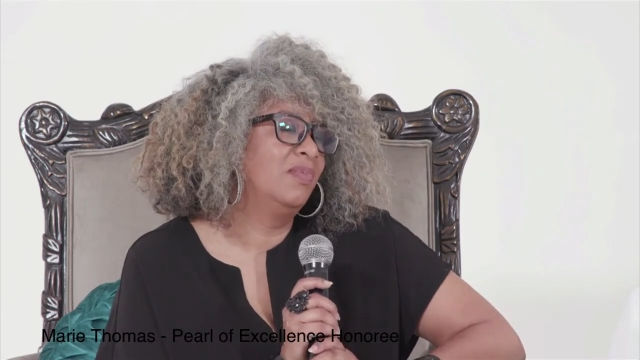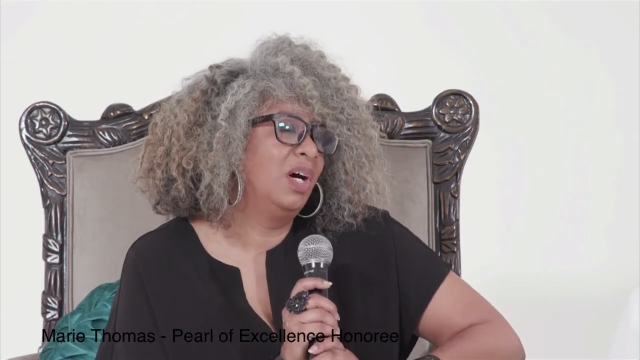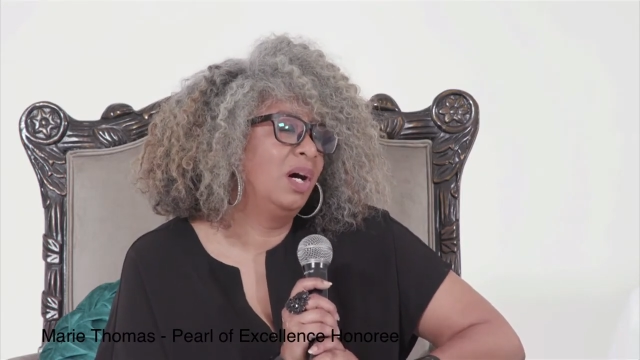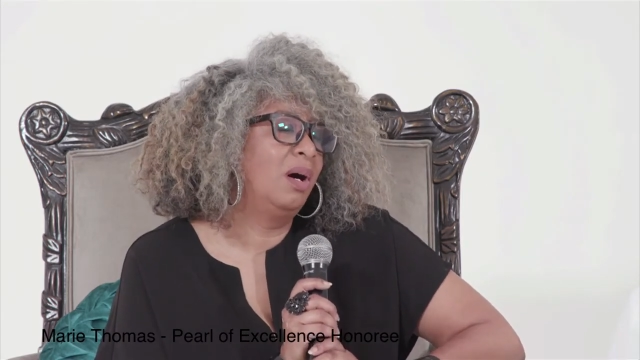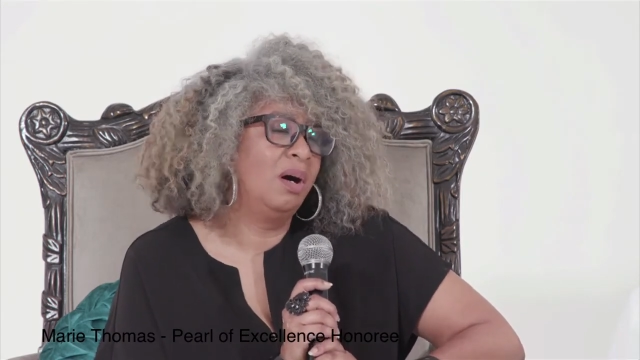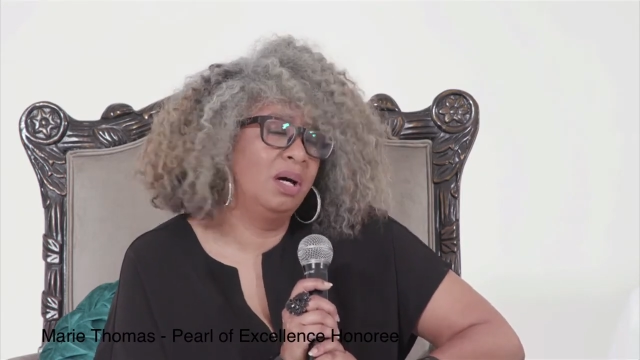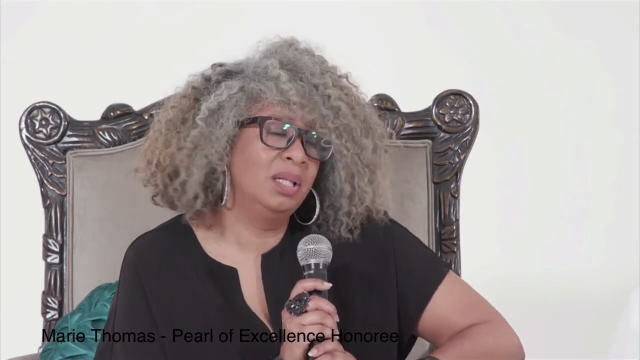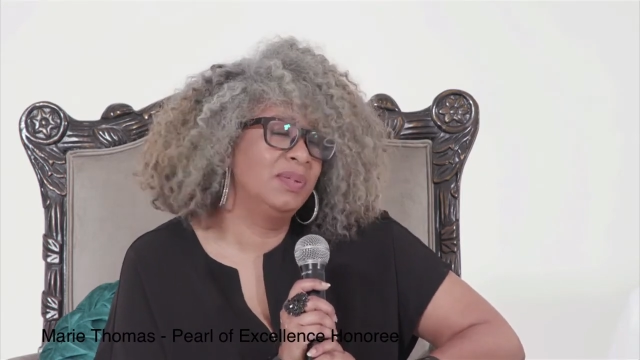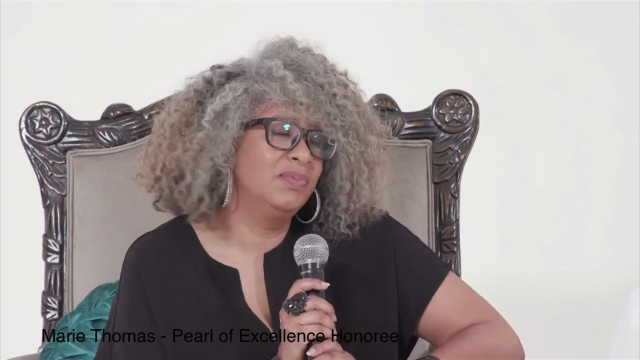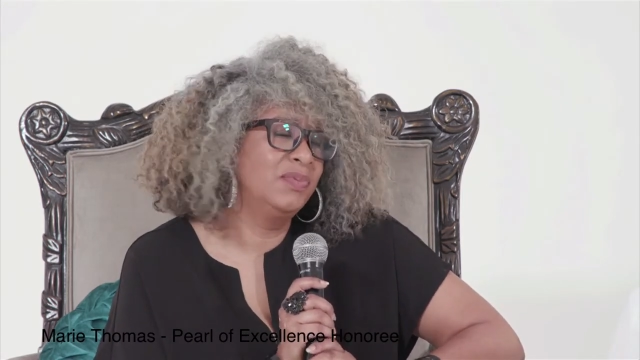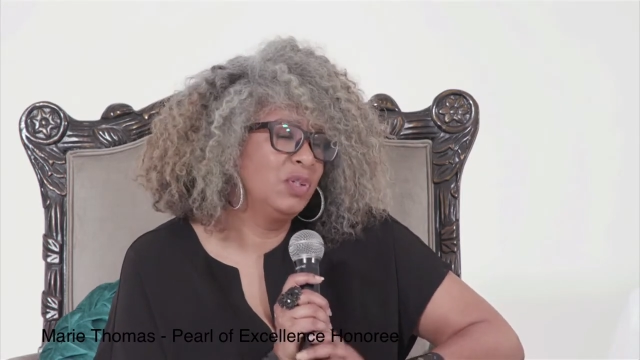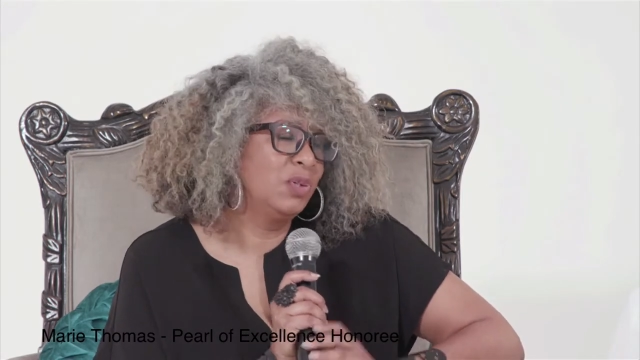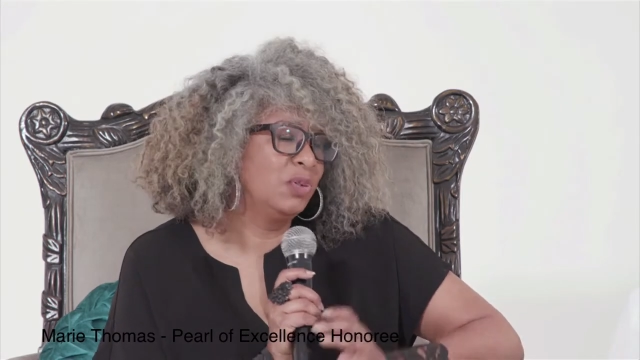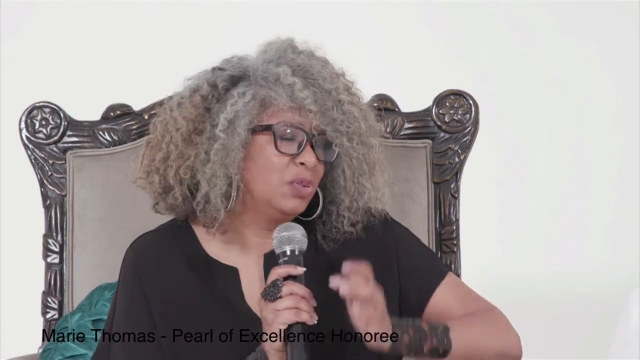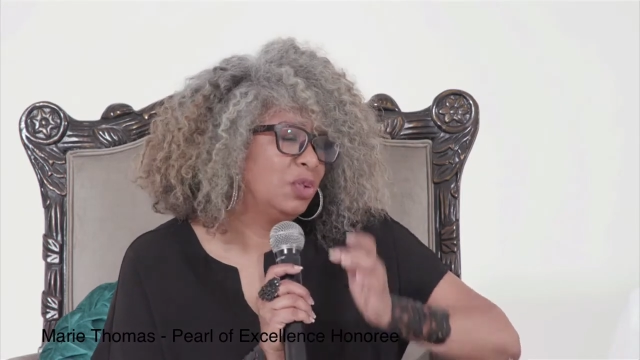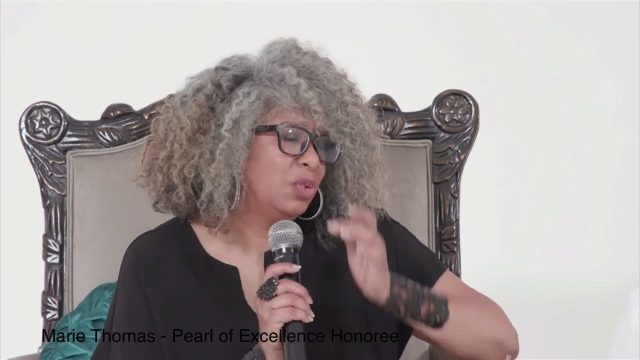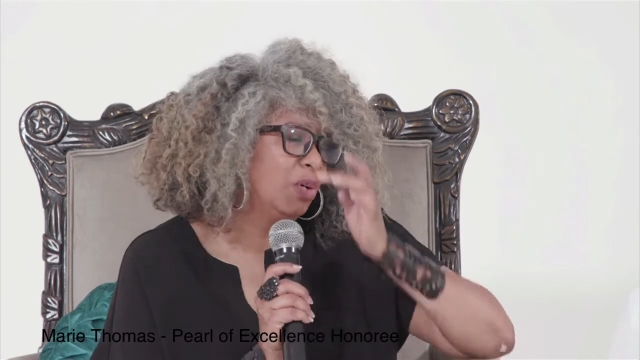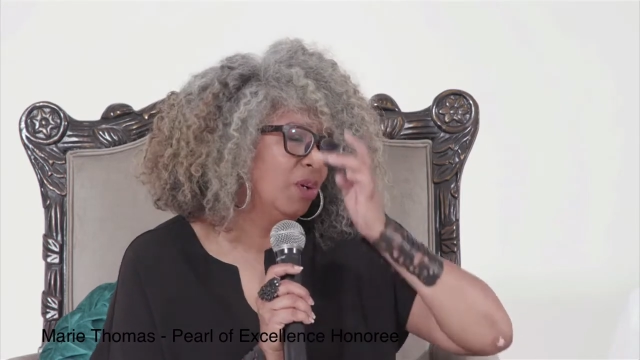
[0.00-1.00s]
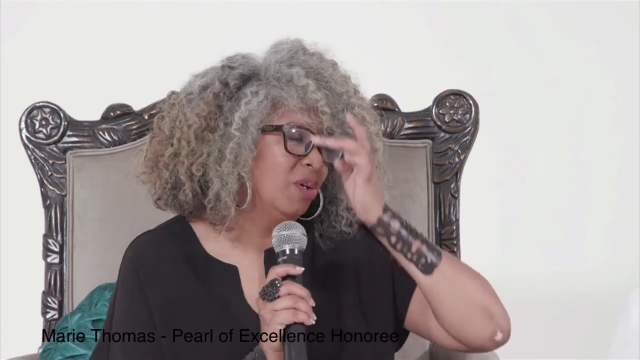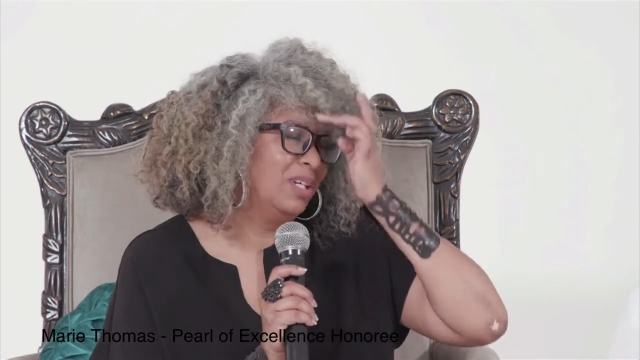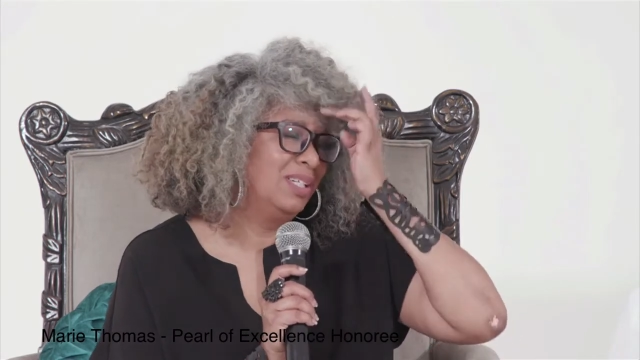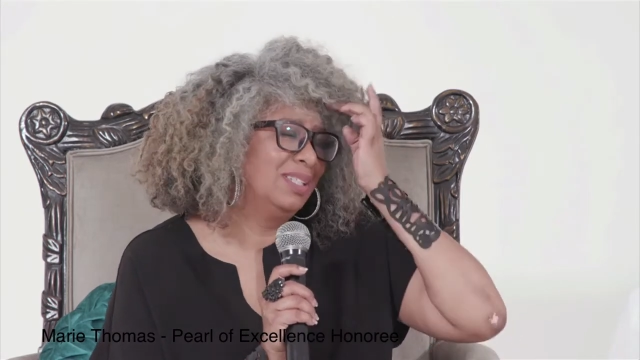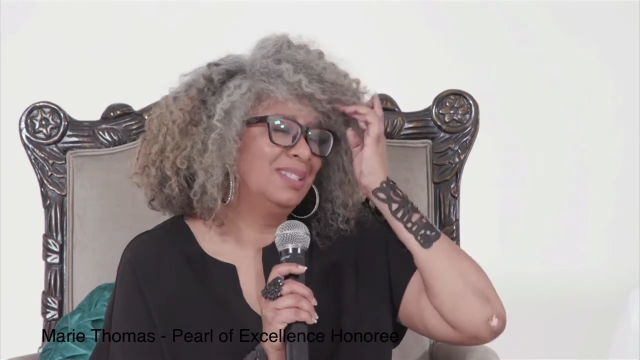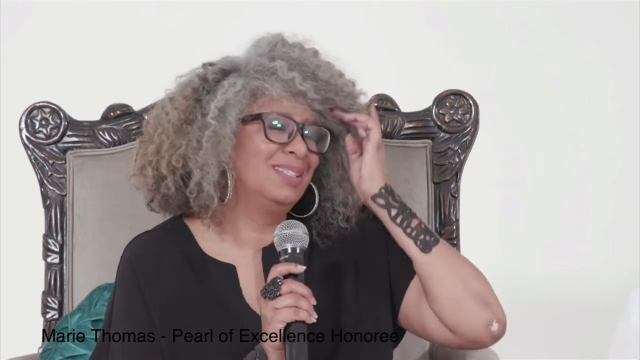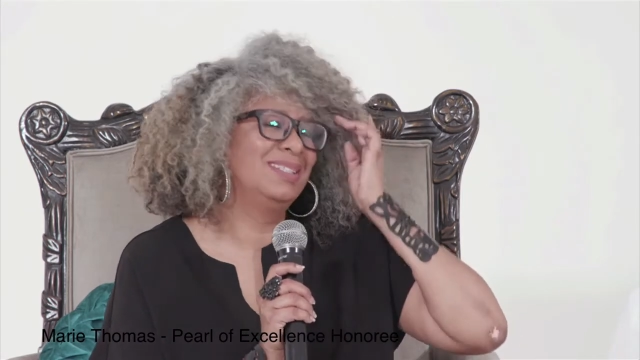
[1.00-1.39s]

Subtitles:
all of your journeys,